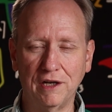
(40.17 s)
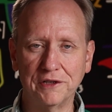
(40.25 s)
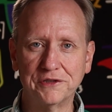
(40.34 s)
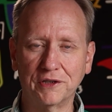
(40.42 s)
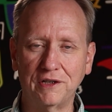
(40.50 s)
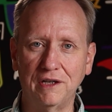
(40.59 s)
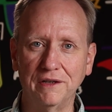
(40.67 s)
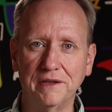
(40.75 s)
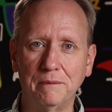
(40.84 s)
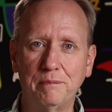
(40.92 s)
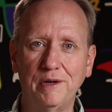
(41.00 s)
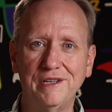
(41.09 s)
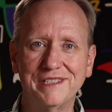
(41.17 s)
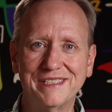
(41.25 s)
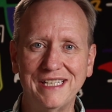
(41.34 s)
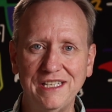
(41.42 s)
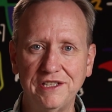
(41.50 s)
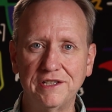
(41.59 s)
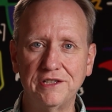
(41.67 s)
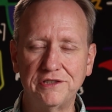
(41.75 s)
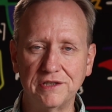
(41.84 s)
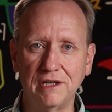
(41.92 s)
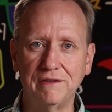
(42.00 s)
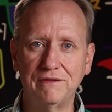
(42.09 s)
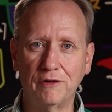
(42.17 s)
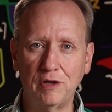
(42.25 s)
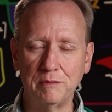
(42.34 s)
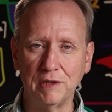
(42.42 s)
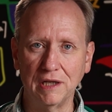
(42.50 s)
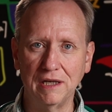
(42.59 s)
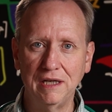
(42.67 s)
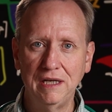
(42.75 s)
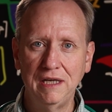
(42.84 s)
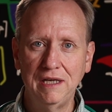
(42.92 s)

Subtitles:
also called the percent shunt formula.